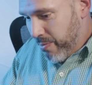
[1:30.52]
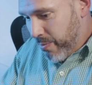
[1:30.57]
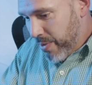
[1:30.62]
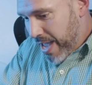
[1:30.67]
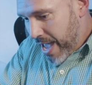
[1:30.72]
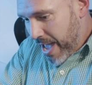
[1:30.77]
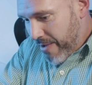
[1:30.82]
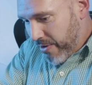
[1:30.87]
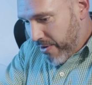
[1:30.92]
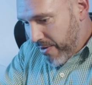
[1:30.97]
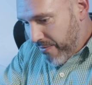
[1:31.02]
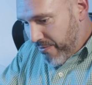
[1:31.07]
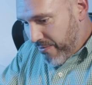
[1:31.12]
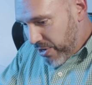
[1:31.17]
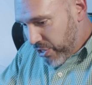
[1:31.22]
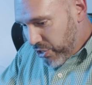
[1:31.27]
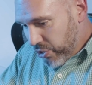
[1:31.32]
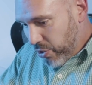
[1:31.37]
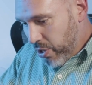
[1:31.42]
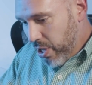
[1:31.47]
We have our
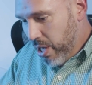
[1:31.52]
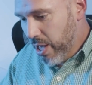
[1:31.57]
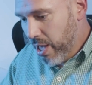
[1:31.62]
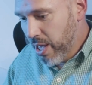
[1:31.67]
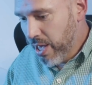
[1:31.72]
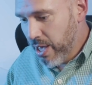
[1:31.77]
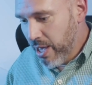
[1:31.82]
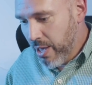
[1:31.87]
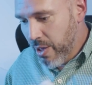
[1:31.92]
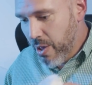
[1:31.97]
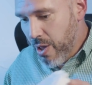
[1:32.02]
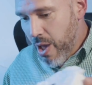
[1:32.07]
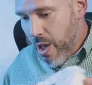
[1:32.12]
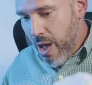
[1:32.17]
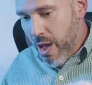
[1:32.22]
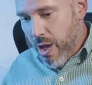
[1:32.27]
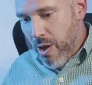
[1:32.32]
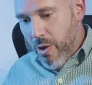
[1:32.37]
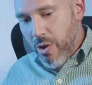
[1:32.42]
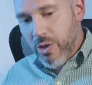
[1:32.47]
official
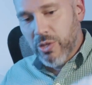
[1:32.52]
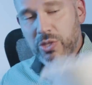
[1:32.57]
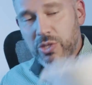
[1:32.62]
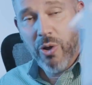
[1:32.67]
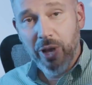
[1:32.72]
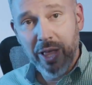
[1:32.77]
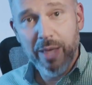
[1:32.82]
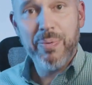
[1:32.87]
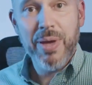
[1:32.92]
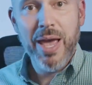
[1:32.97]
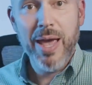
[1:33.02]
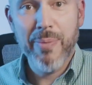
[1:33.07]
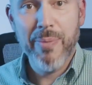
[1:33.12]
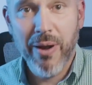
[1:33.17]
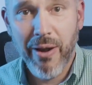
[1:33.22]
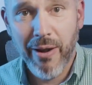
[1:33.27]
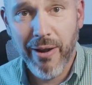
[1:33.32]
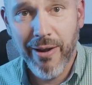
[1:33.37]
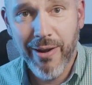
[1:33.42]
toilet paper.